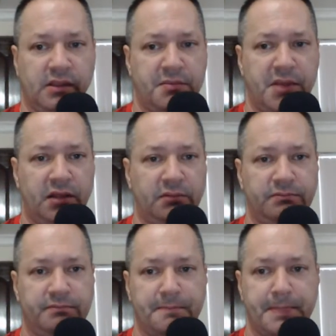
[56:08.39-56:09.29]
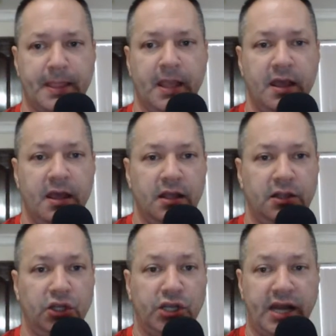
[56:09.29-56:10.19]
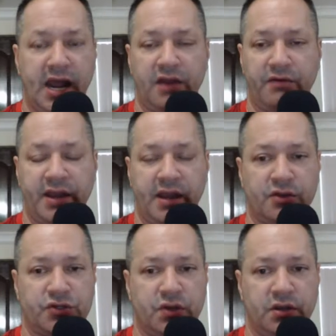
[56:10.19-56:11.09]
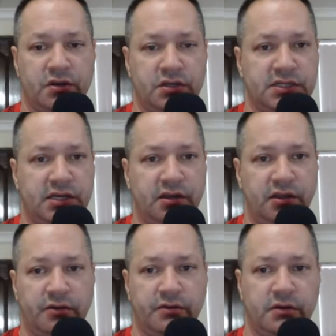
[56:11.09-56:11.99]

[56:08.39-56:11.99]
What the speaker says: I'm not looking at it right now, so I couldn't tell you.